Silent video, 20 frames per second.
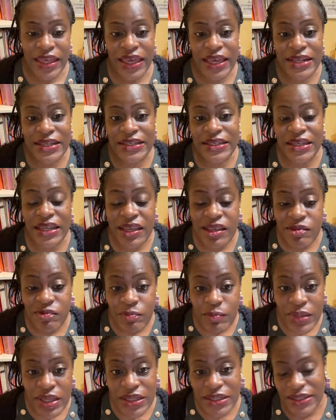
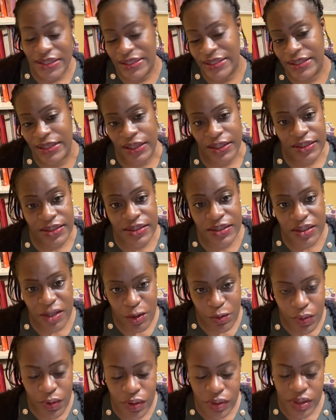achievements, and
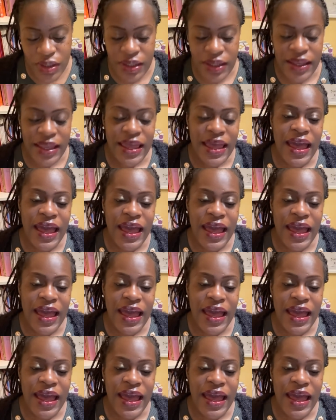so on.